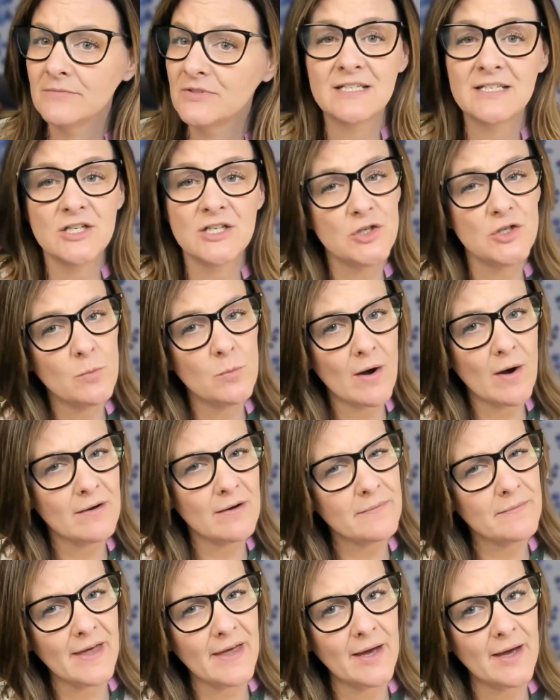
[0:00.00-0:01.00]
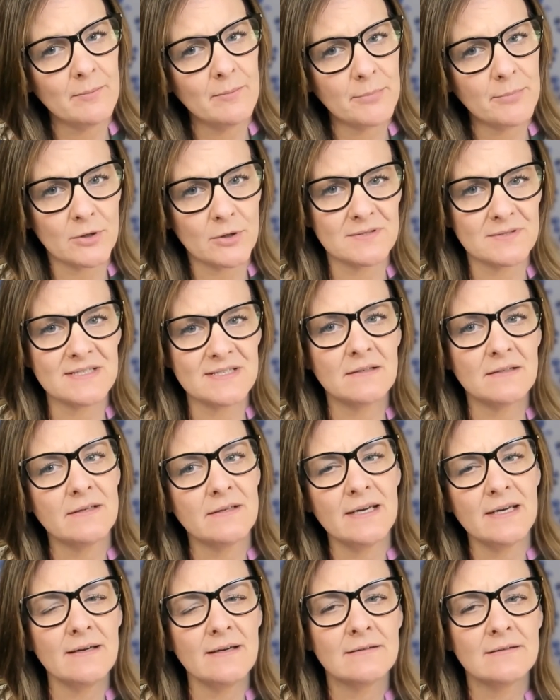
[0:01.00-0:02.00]
Did you welcome them
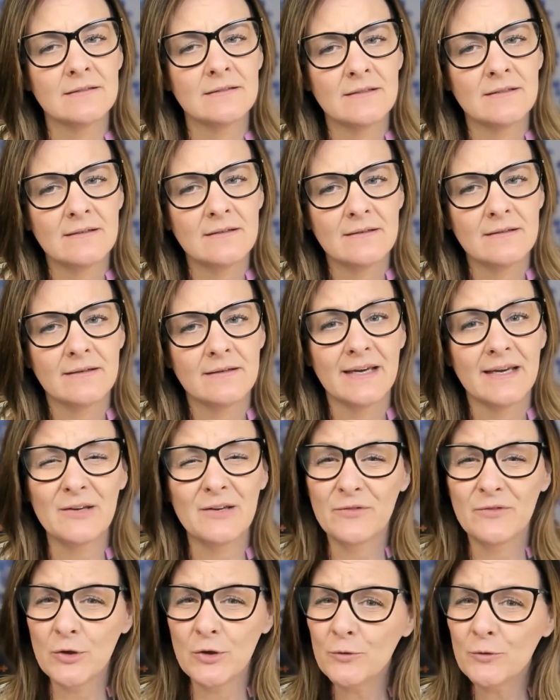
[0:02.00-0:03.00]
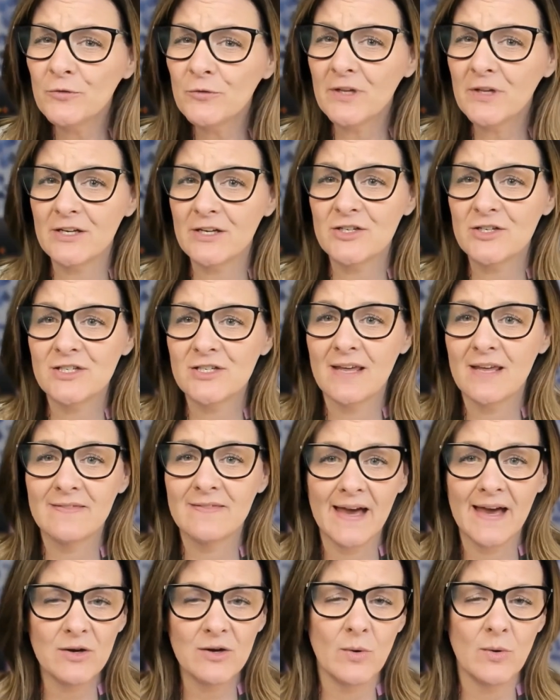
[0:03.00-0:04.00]
personally? If you flinched at
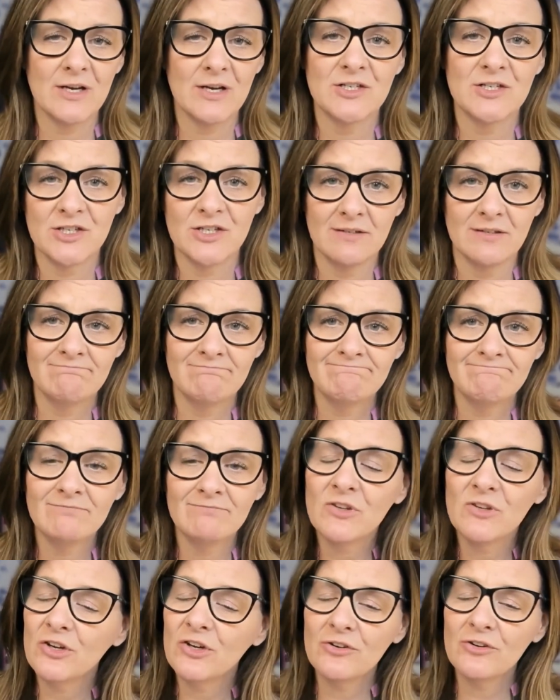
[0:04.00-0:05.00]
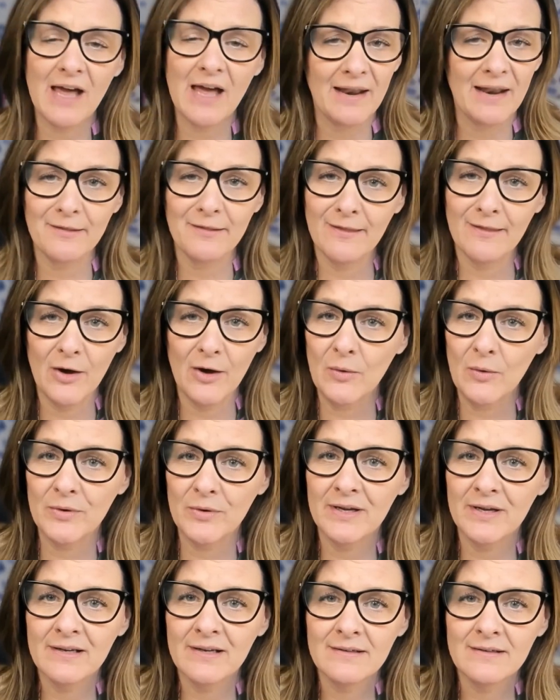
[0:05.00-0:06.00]
that question, you're not
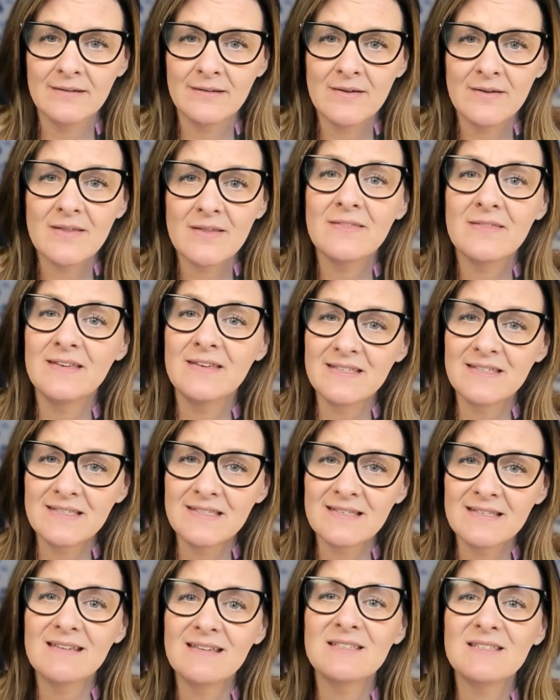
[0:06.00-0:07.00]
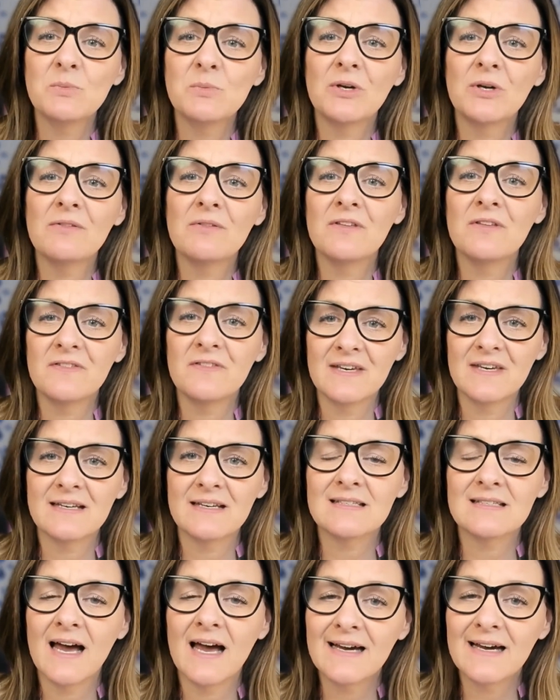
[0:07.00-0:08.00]
alone. This is one of the
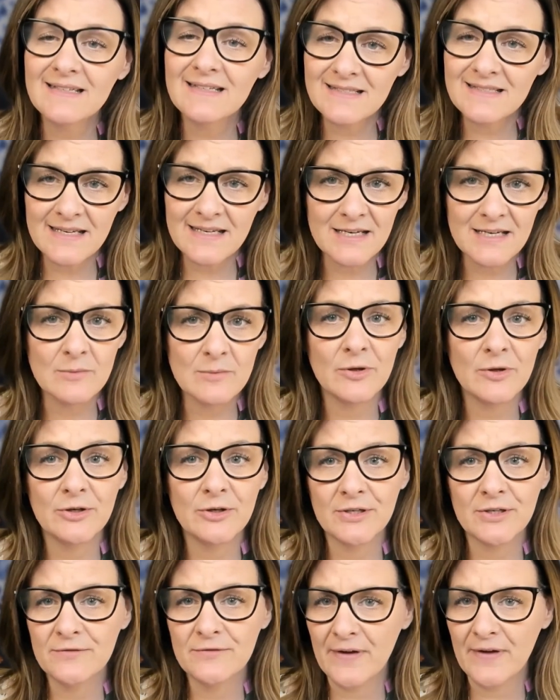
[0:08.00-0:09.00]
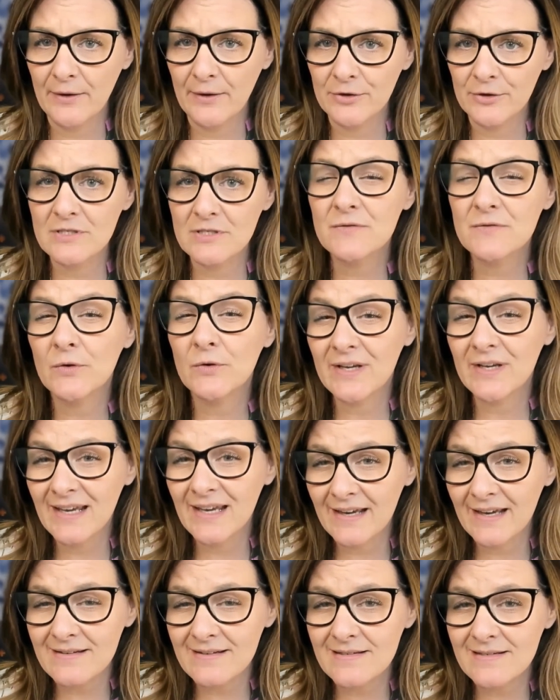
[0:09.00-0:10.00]
things I see community founders
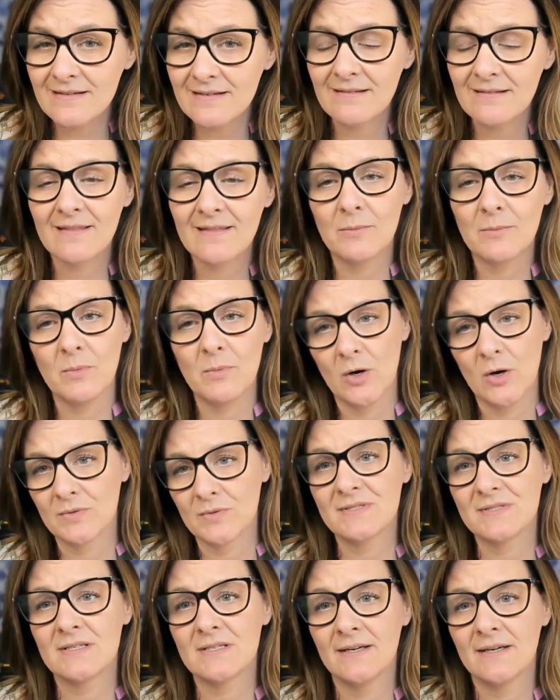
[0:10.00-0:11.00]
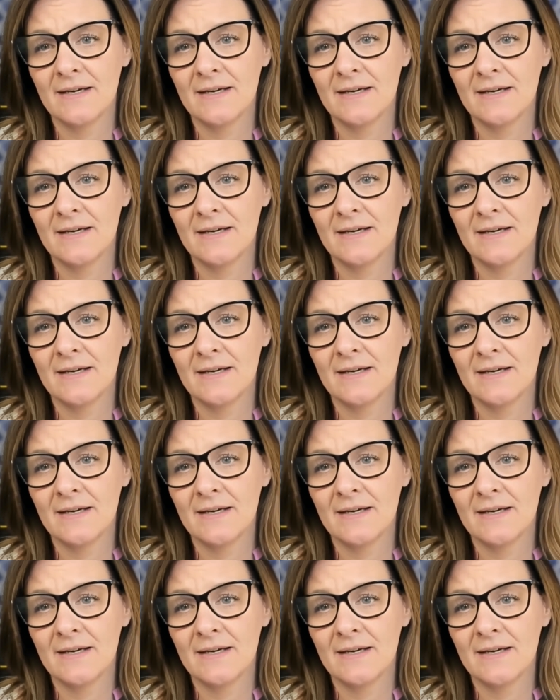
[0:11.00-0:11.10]
forget the most.